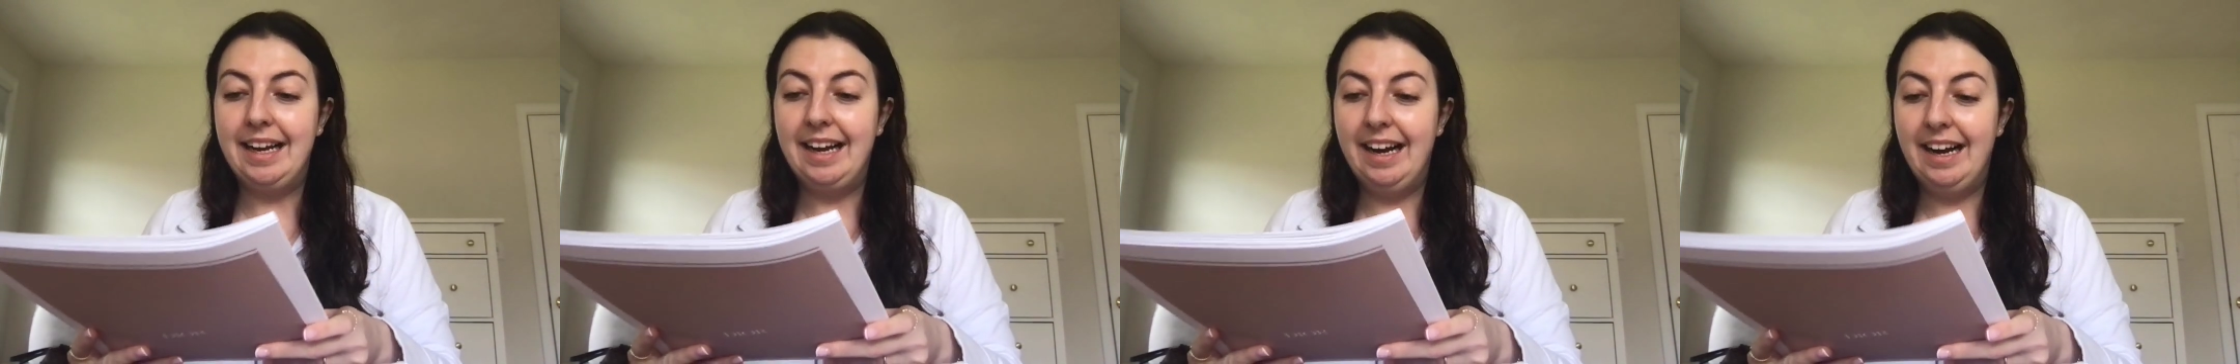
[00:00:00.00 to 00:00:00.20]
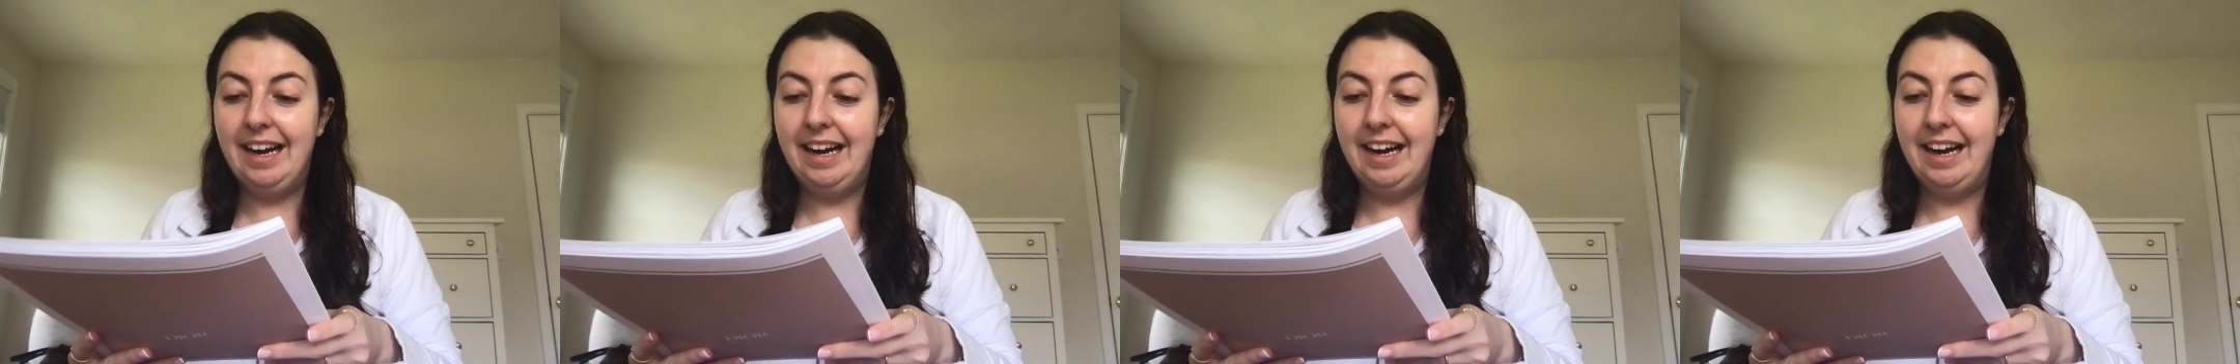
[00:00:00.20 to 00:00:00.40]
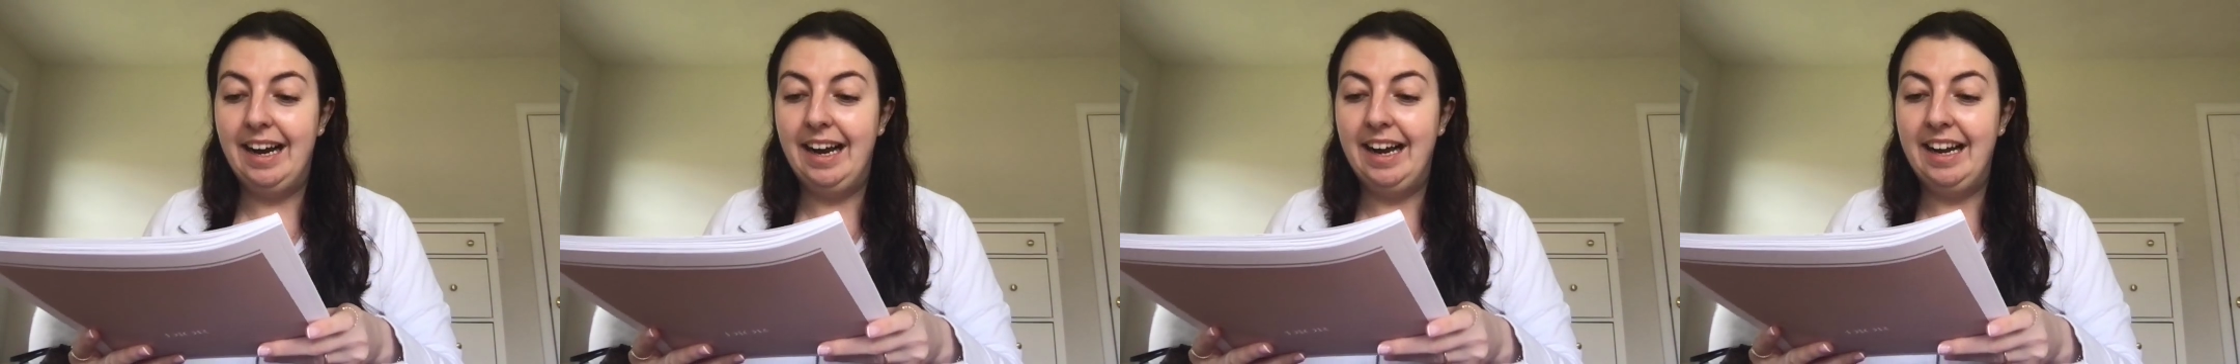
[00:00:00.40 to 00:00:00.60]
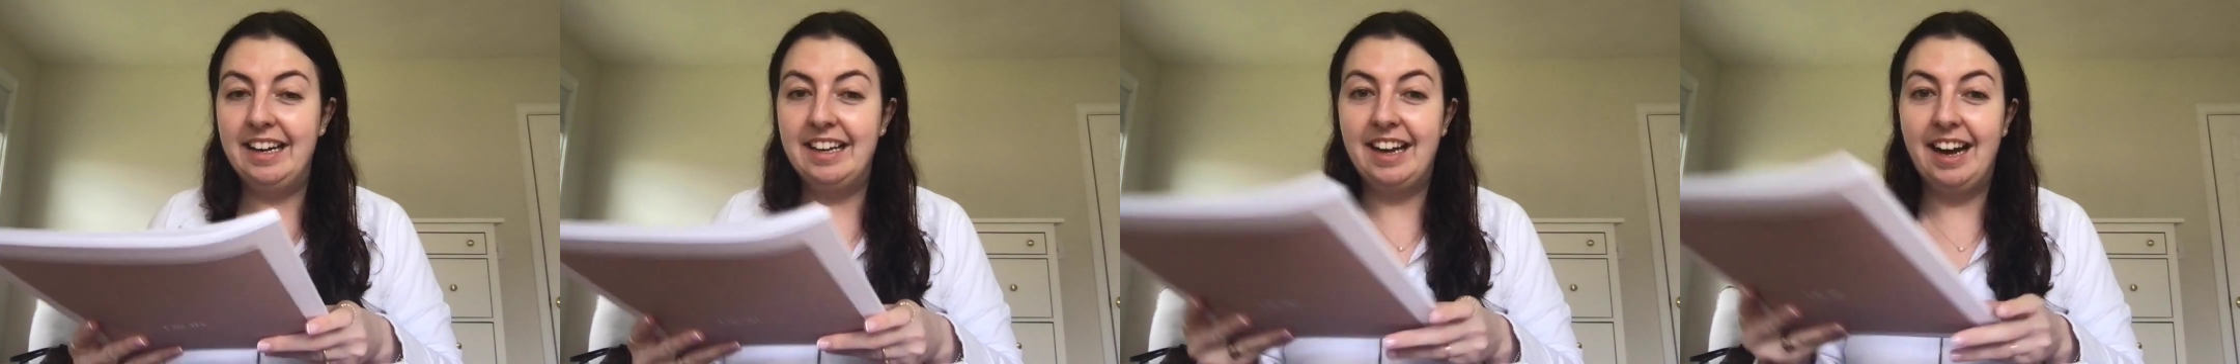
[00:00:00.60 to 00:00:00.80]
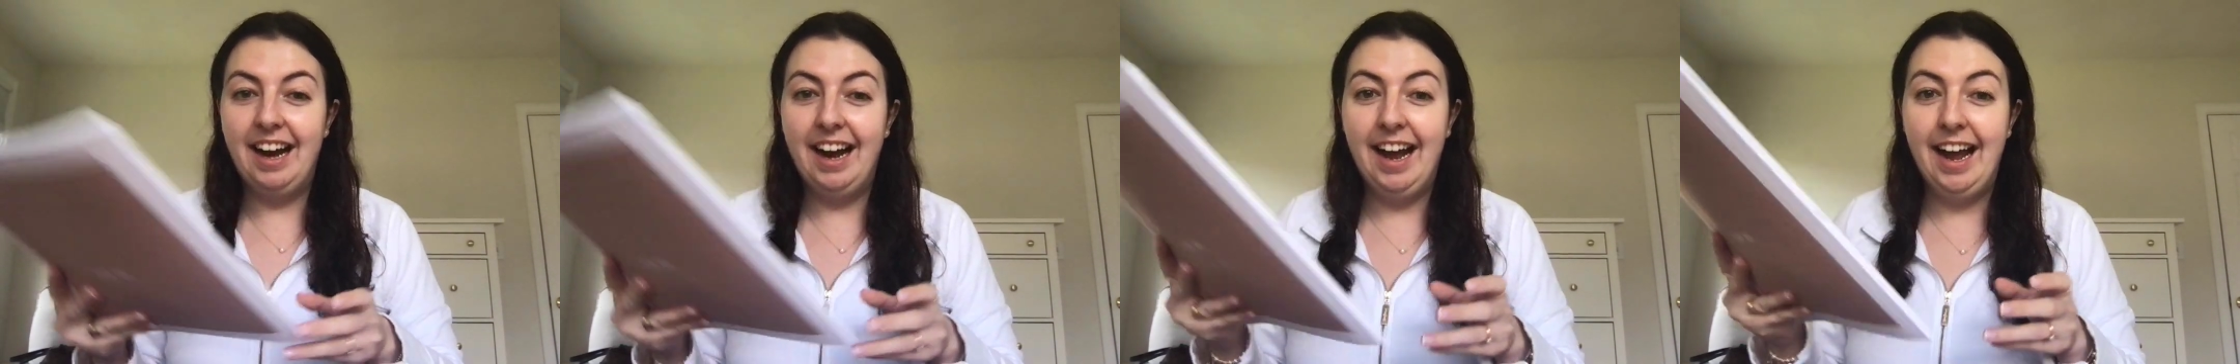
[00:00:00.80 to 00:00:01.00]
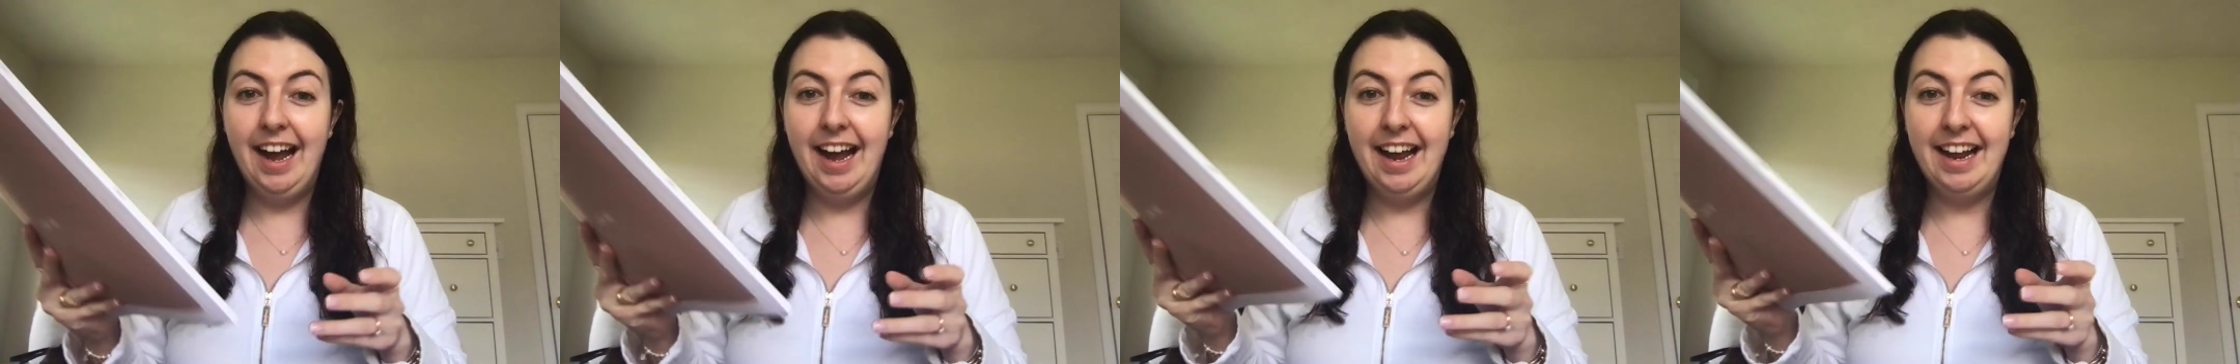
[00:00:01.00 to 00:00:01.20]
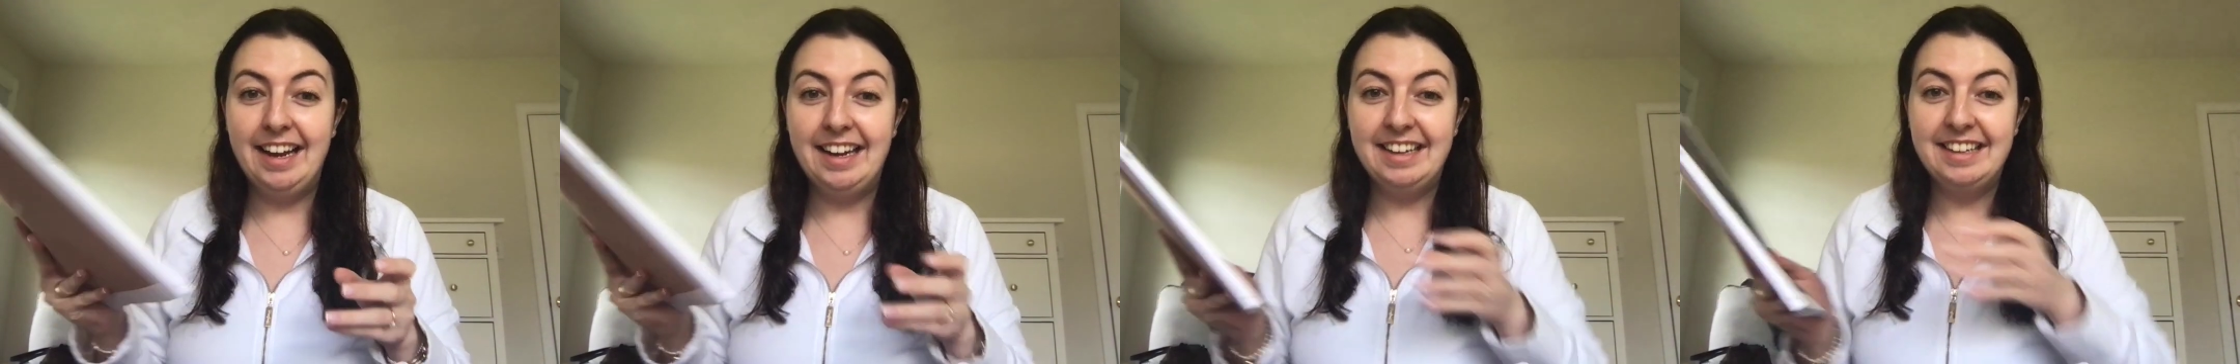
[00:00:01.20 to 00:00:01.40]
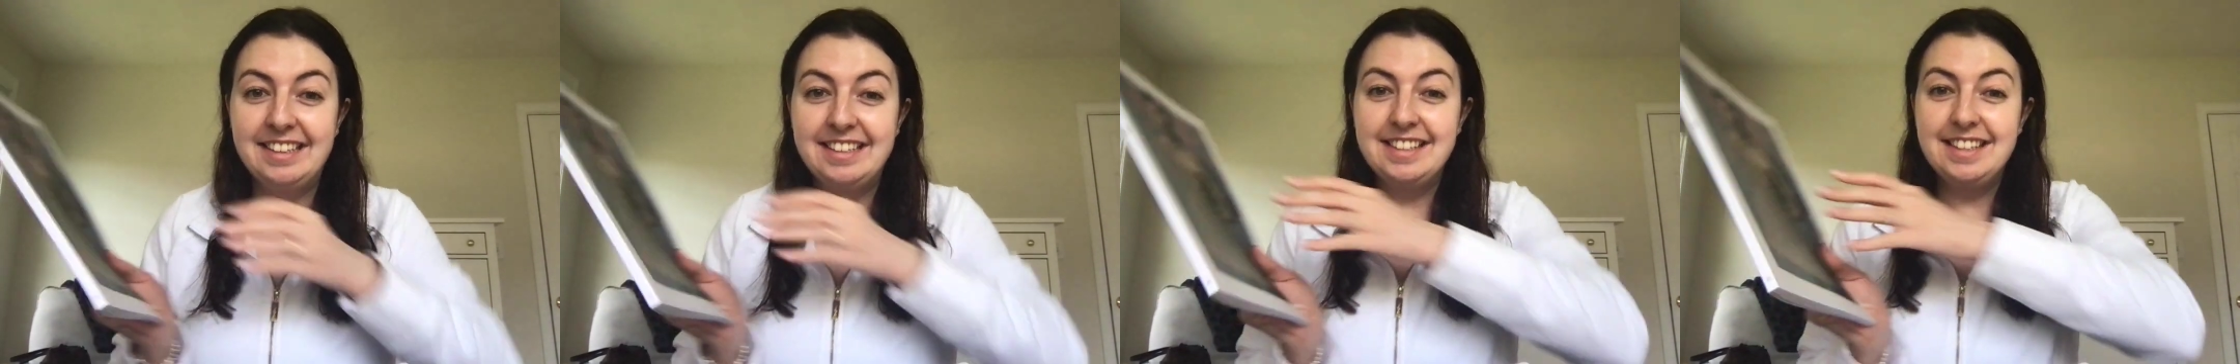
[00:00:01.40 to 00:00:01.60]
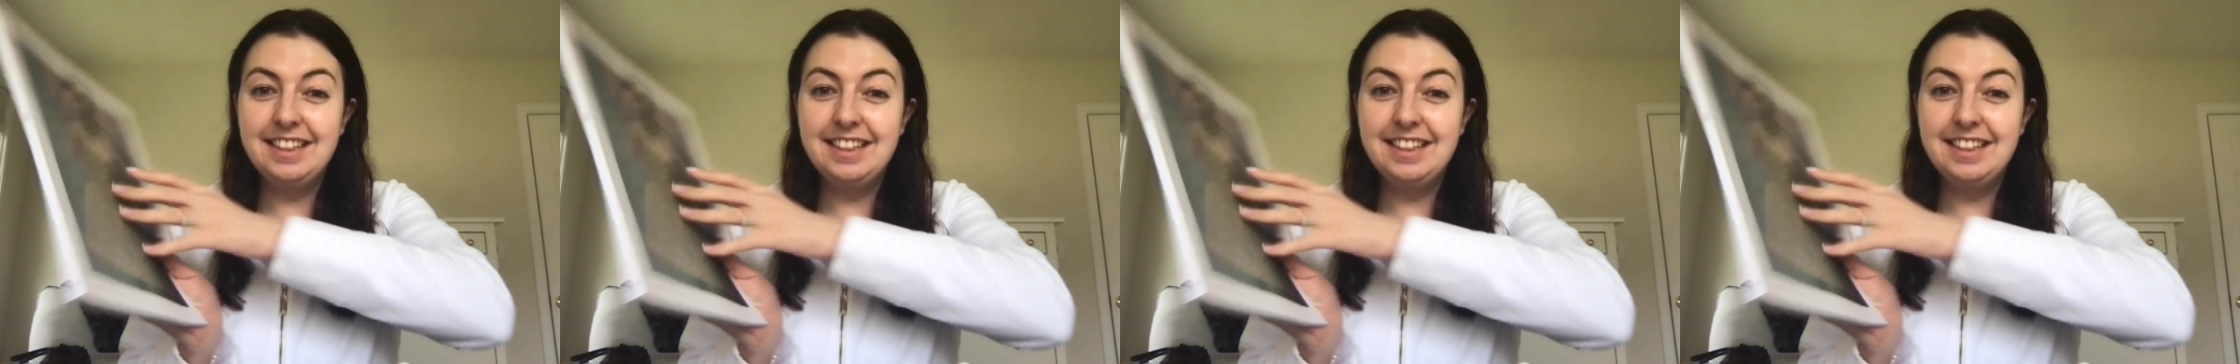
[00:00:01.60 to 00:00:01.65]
god, guys.